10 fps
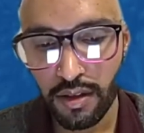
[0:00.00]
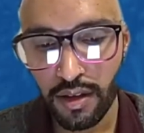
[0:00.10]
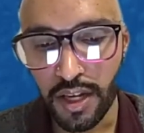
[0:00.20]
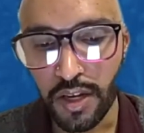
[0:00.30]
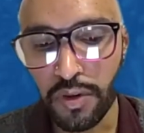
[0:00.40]

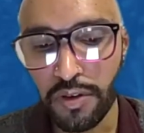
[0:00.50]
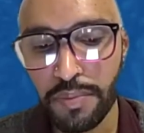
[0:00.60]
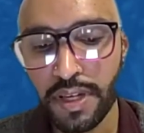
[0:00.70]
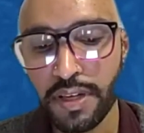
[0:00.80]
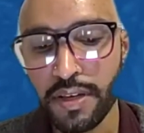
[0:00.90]
And it would have
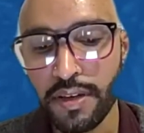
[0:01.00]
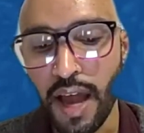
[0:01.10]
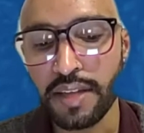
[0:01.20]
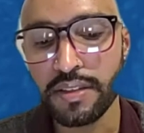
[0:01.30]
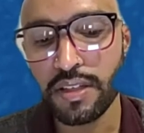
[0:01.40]
been in
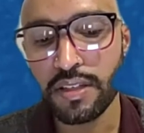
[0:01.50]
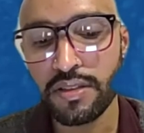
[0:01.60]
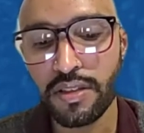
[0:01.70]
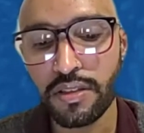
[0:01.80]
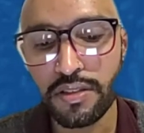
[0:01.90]

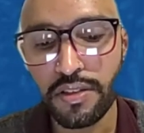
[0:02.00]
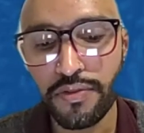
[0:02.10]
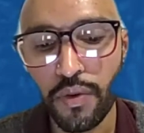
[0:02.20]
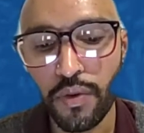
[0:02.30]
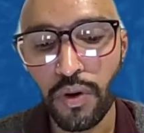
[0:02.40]

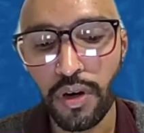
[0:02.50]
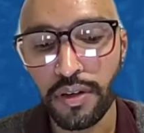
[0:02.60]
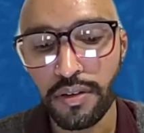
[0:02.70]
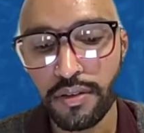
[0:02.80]
1964